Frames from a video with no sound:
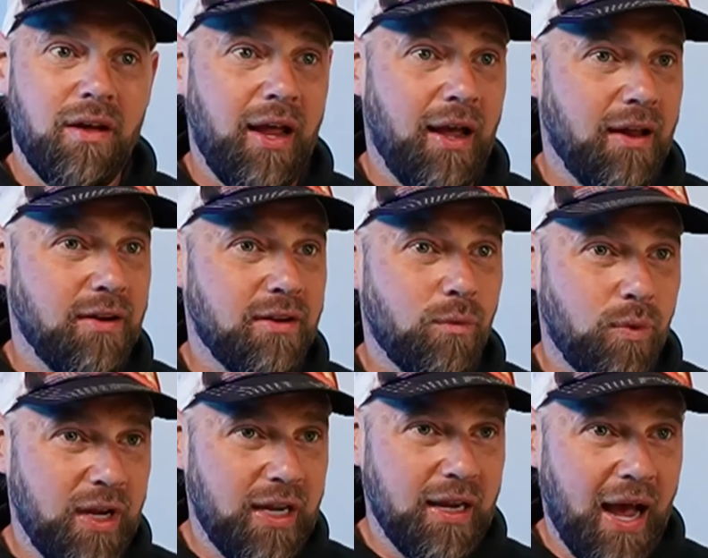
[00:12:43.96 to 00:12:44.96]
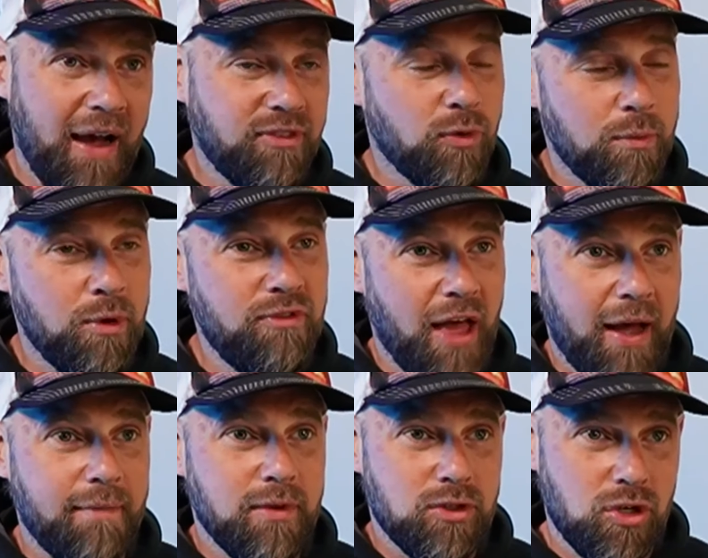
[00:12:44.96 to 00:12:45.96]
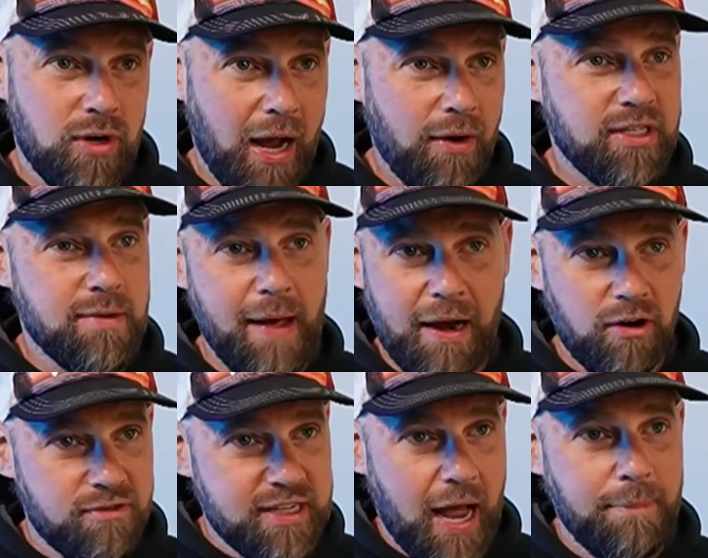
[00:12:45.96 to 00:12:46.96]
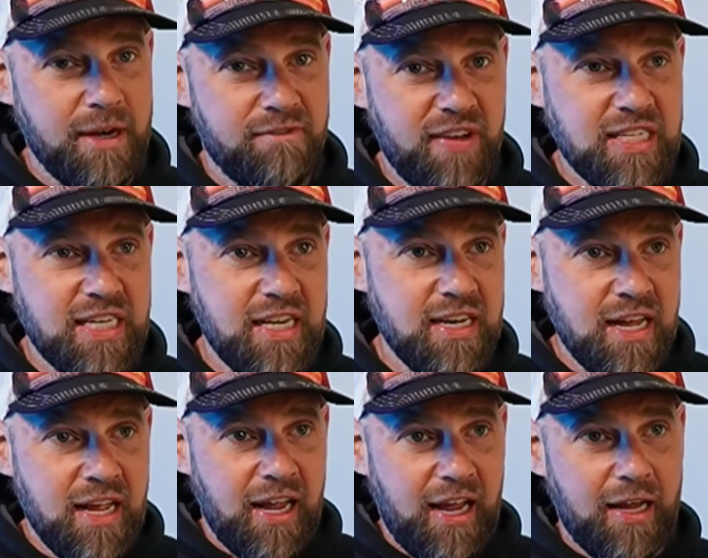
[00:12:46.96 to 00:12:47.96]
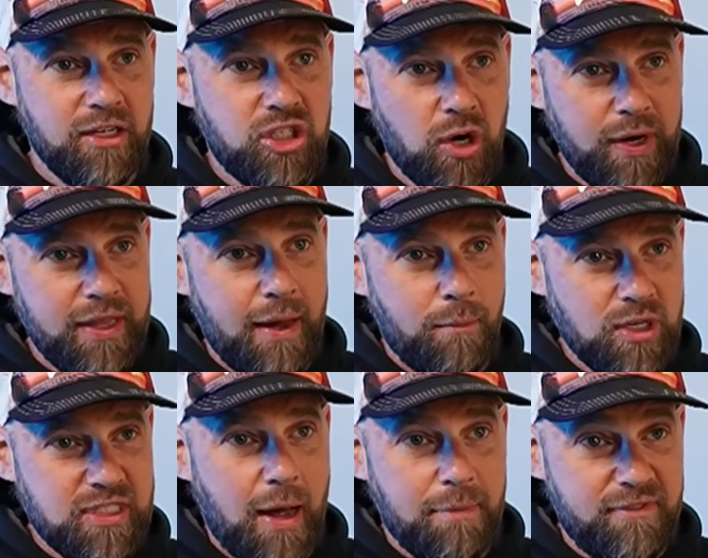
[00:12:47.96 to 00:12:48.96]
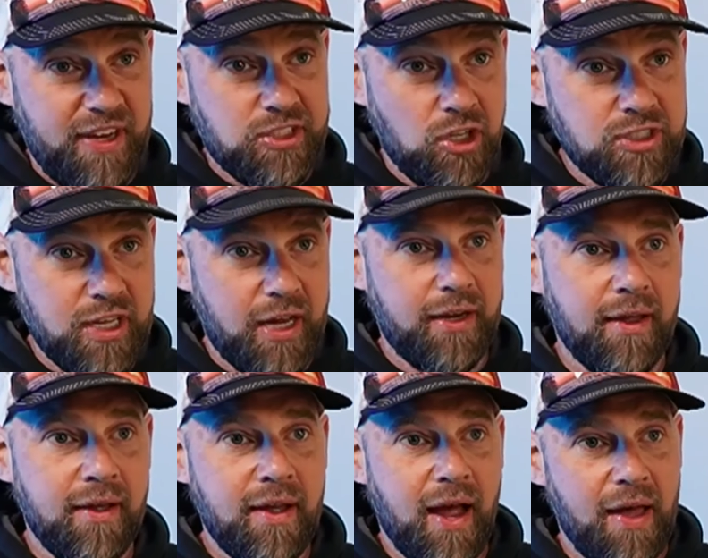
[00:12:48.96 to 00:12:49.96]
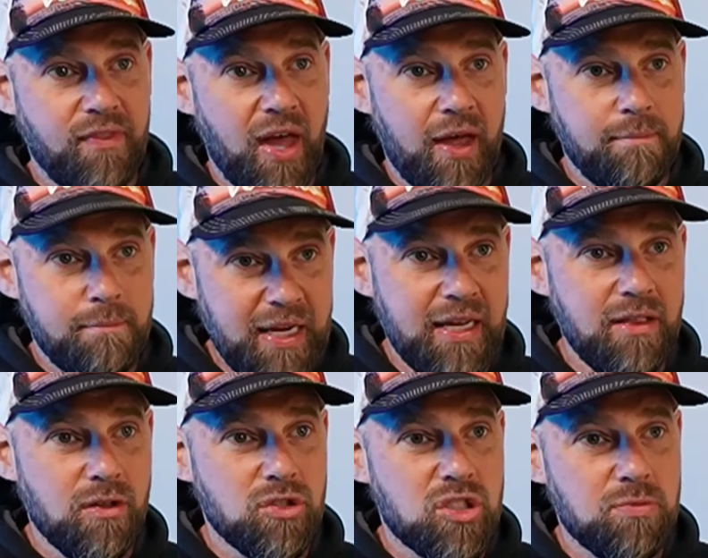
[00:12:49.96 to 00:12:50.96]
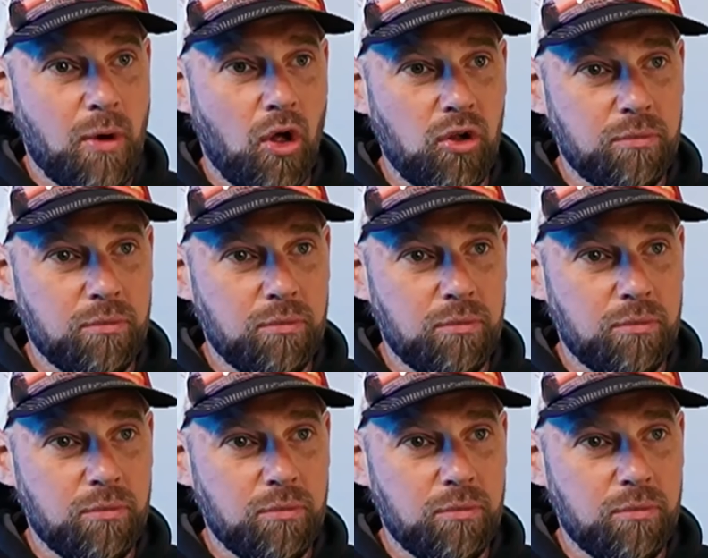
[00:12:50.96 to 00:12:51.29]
And we have to remove that. So now it's a matter of stopping and fixing and showing them what stop and fix looks like, and then making those small